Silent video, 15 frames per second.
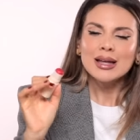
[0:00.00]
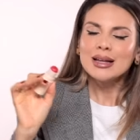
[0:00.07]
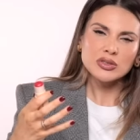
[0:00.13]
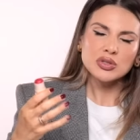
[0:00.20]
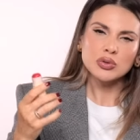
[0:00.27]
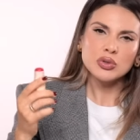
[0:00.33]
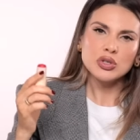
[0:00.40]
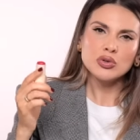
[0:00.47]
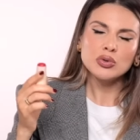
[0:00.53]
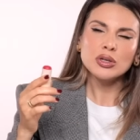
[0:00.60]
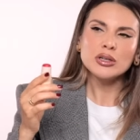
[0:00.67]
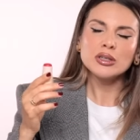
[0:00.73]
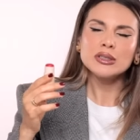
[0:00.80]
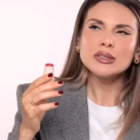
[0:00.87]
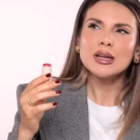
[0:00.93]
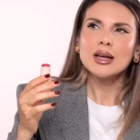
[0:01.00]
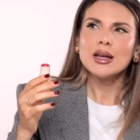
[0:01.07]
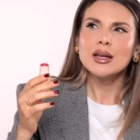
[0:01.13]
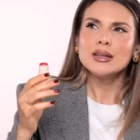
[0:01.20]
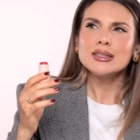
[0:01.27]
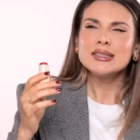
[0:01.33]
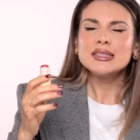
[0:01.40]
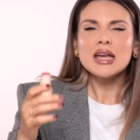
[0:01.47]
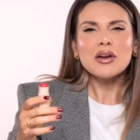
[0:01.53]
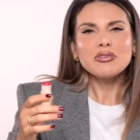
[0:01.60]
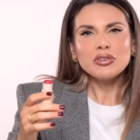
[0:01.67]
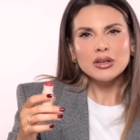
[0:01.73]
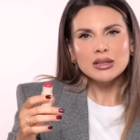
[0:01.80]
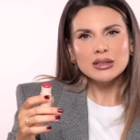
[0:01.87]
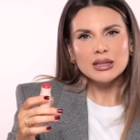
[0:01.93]
So you could
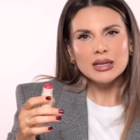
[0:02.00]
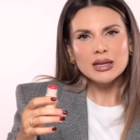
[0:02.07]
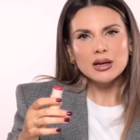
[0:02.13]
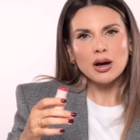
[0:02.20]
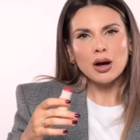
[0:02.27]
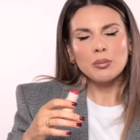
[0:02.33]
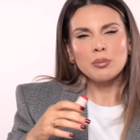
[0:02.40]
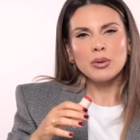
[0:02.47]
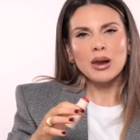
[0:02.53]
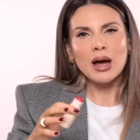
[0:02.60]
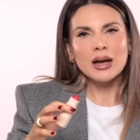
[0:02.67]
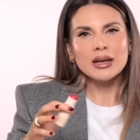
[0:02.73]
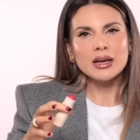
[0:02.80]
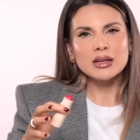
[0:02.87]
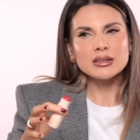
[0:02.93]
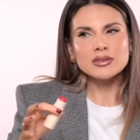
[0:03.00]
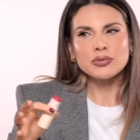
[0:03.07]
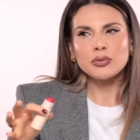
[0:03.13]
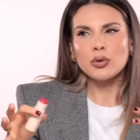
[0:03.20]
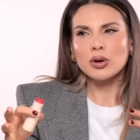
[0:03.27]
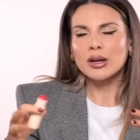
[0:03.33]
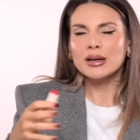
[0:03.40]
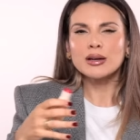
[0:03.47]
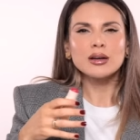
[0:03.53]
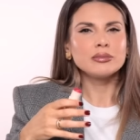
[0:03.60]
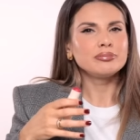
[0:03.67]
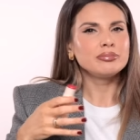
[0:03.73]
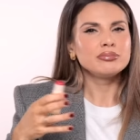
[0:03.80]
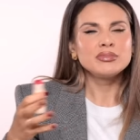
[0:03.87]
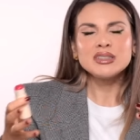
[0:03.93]
definitely apply it for like a
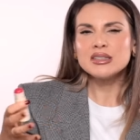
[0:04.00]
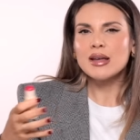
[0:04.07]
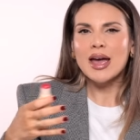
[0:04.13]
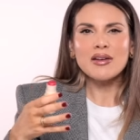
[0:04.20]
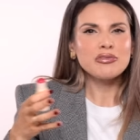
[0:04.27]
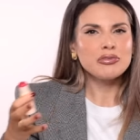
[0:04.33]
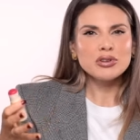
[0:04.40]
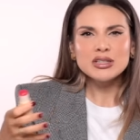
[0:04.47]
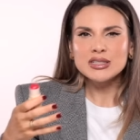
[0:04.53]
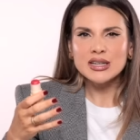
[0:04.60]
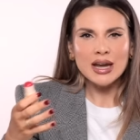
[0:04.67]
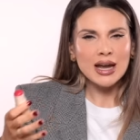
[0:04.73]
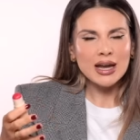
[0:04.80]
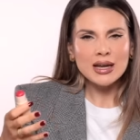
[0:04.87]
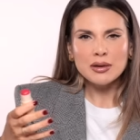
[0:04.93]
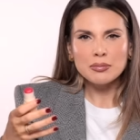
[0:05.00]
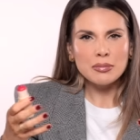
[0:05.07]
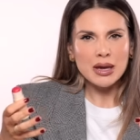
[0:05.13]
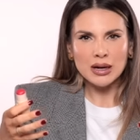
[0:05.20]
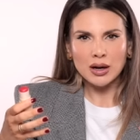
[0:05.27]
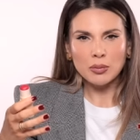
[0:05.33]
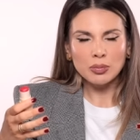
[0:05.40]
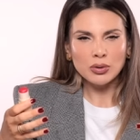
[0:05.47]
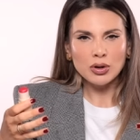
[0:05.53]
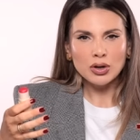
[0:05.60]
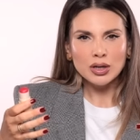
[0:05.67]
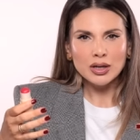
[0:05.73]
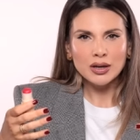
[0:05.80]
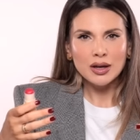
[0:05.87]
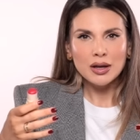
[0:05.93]
everyday makeup
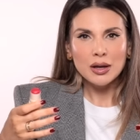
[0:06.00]
look.